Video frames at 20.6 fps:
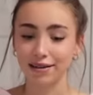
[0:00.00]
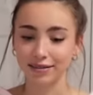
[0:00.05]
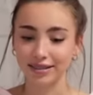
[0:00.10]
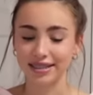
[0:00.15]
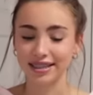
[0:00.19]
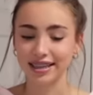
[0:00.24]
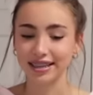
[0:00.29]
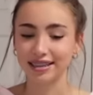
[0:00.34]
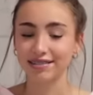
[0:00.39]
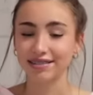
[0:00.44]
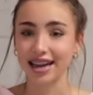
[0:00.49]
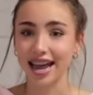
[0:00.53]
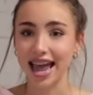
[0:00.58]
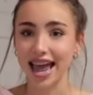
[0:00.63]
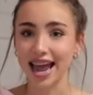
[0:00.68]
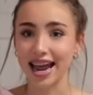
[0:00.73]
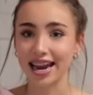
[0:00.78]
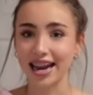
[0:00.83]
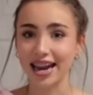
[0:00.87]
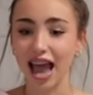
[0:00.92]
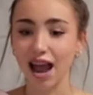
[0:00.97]
received
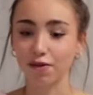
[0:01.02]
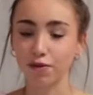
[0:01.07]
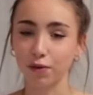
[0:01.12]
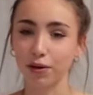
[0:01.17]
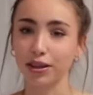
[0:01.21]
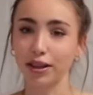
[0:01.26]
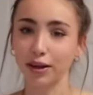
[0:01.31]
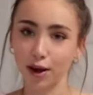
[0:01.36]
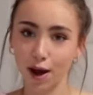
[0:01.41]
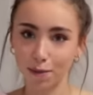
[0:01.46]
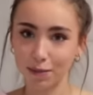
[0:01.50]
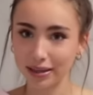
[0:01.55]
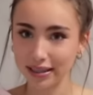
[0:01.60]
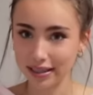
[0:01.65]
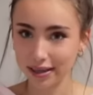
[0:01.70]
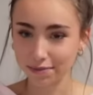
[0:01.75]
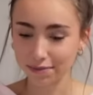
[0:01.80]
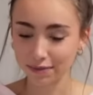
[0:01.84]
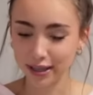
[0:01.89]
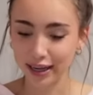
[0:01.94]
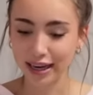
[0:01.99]
and everyone that got me
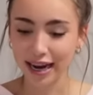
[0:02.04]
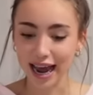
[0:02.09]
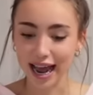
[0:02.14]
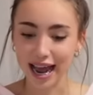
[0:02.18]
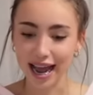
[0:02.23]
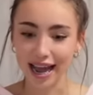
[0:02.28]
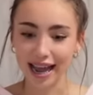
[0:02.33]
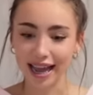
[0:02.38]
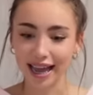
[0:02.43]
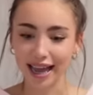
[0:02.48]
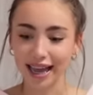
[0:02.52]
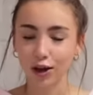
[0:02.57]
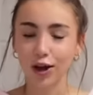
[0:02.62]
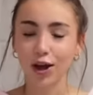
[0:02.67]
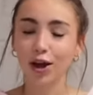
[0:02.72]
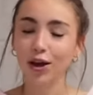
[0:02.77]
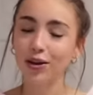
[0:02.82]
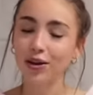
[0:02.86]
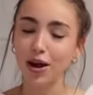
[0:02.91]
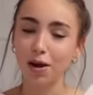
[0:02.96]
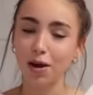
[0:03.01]
something. I
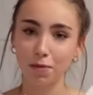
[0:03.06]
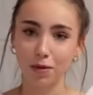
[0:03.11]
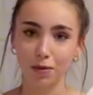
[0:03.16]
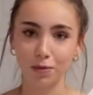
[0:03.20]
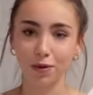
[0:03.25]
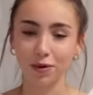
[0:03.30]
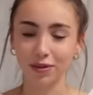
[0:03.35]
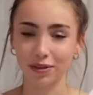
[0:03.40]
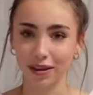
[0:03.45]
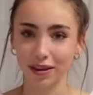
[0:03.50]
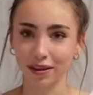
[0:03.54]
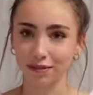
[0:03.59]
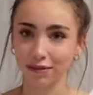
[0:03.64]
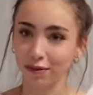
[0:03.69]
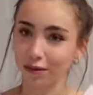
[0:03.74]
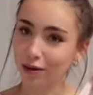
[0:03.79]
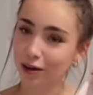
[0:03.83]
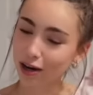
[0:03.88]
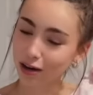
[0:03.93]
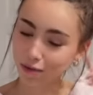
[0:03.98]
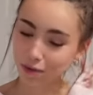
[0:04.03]
could not be more thankful,
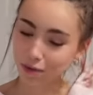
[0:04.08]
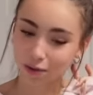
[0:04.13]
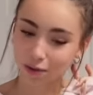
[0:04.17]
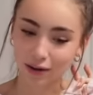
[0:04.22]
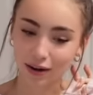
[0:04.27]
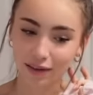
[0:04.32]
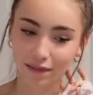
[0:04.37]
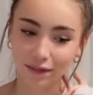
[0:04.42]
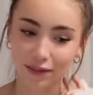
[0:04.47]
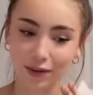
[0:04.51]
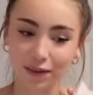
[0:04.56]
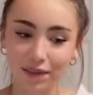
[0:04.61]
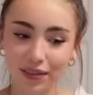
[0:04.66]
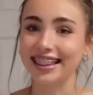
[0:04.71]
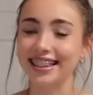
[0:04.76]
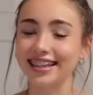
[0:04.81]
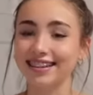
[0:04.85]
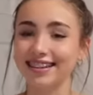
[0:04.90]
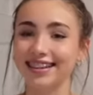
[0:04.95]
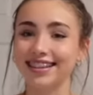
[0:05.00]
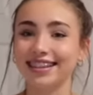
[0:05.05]
could not be more grateful. I
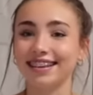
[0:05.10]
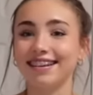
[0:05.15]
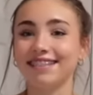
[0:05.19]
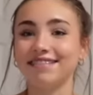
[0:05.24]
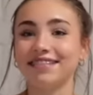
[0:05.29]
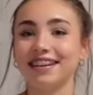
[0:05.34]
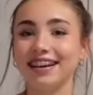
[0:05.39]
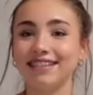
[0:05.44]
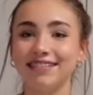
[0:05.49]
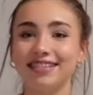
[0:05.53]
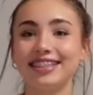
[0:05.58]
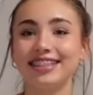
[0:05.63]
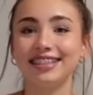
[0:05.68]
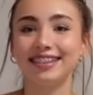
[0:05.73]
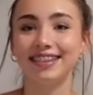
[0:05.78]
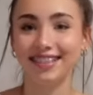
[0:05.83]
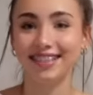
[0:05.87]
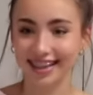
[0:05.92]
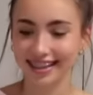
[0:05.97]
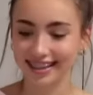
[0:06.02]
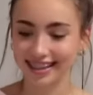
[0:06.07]
literally love every
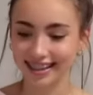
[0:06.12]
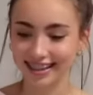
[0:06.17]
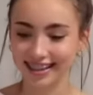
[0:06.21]
single thing that I